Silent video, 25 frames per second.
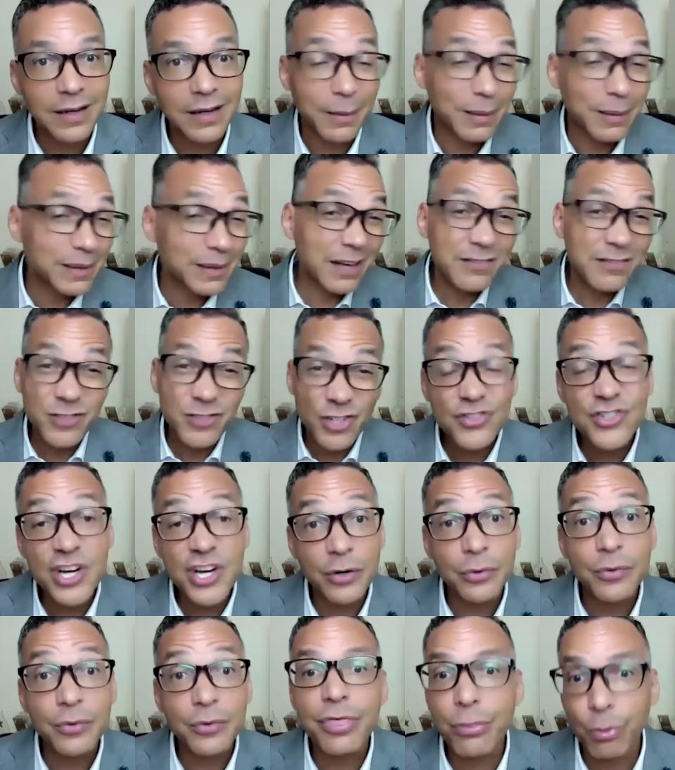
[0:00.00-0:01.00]
I've just
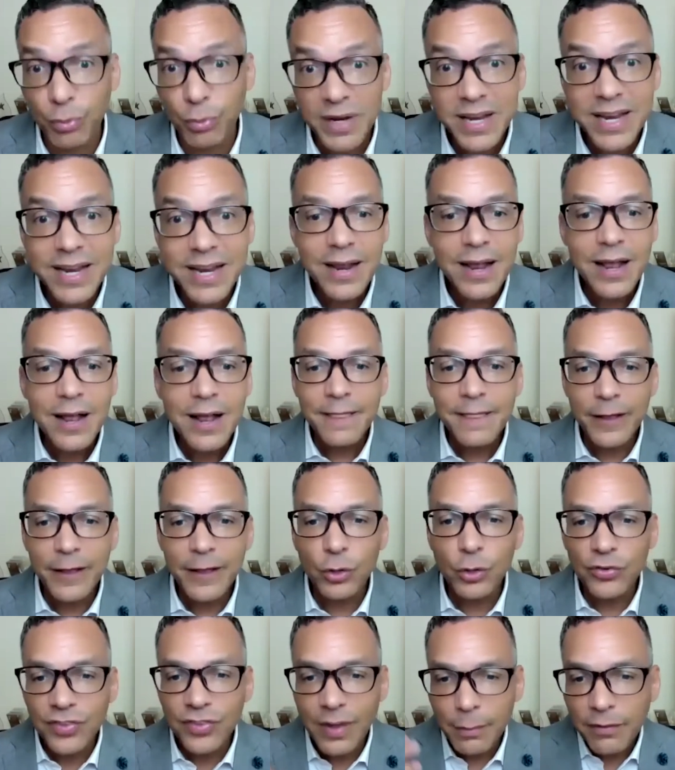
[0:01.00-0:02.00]
shared 3 that are
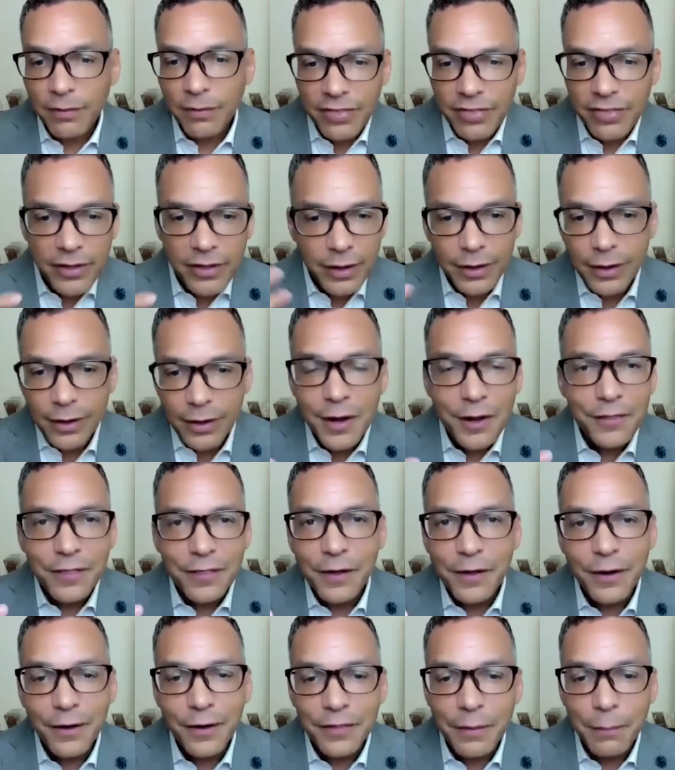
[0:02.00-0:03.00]
some of the
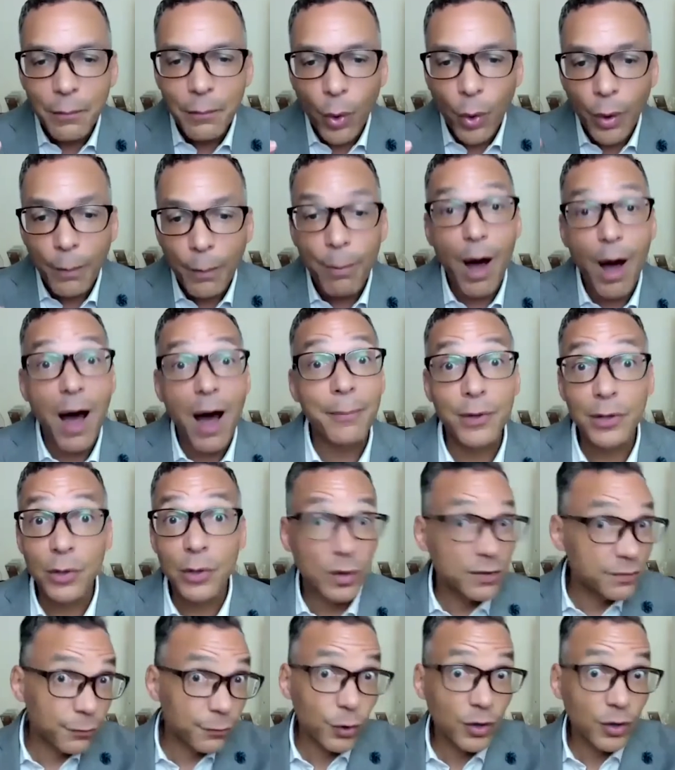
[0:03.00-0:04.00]
more popular
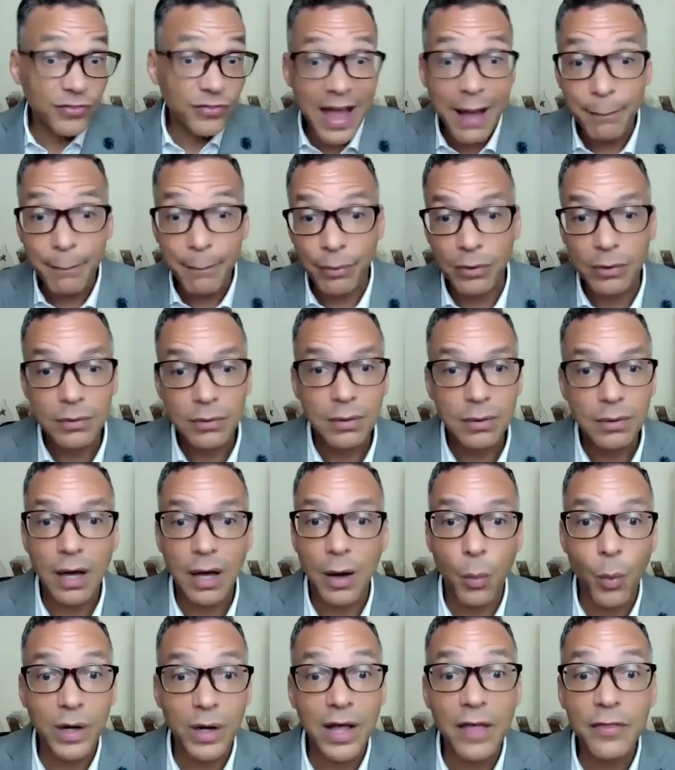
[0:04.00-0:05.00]
ones. For example,
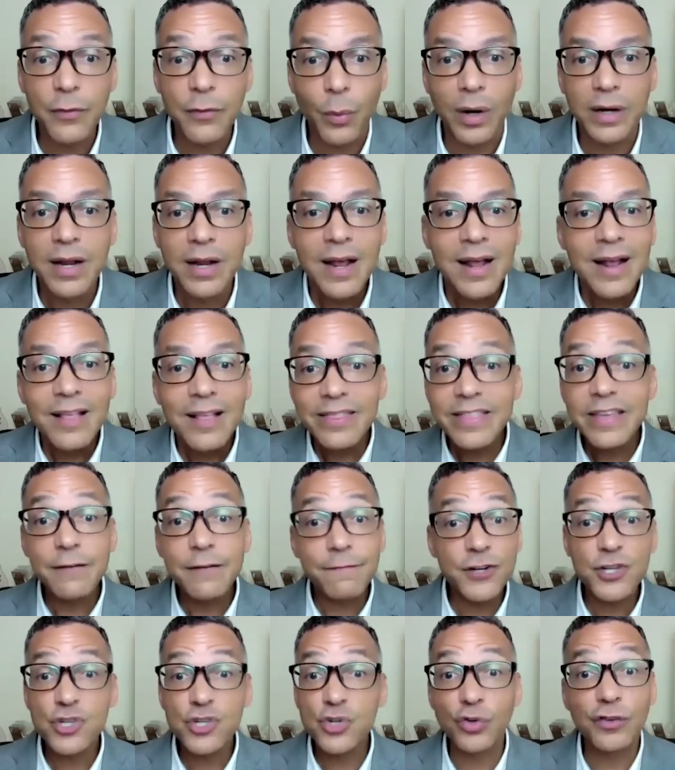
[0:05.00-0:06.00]
one other one, the
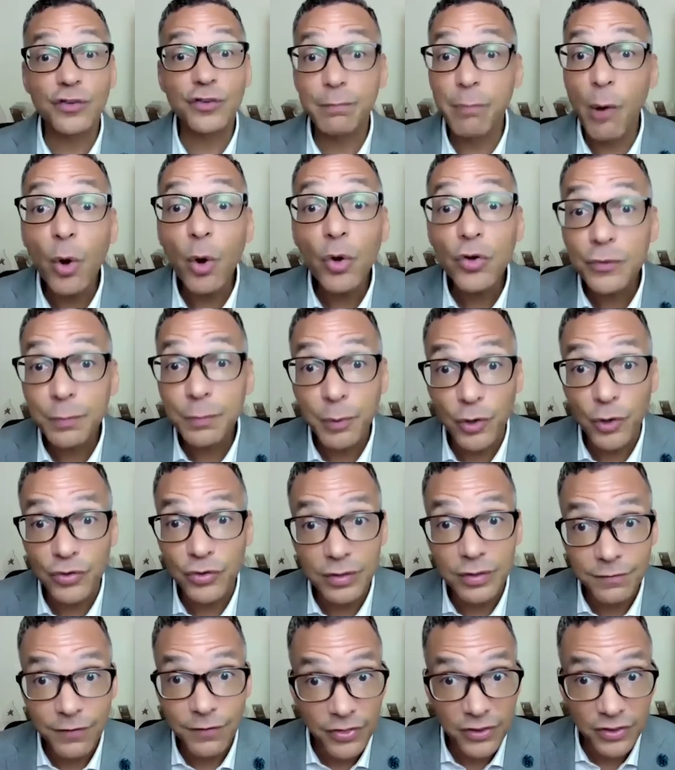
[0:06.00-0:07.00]
official
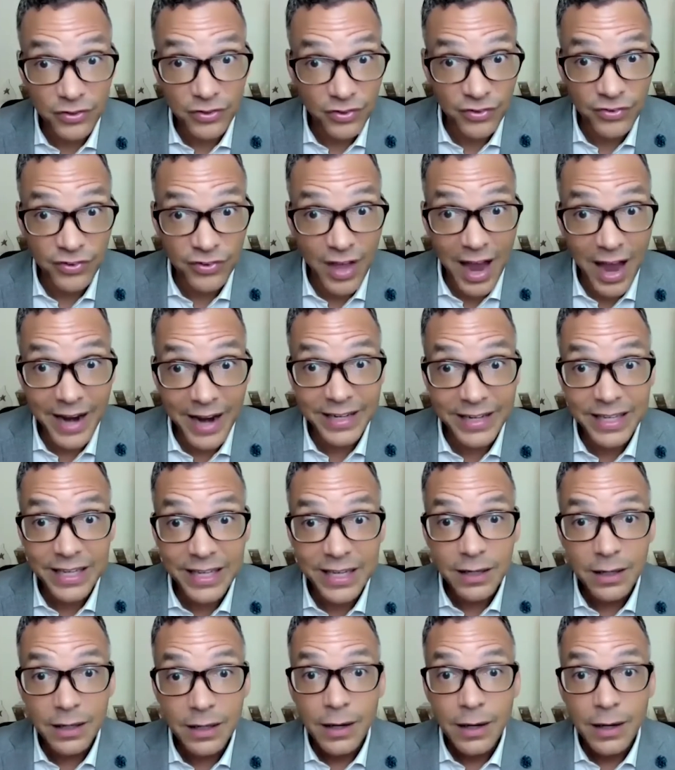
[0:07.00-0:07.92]
spokesperson for the society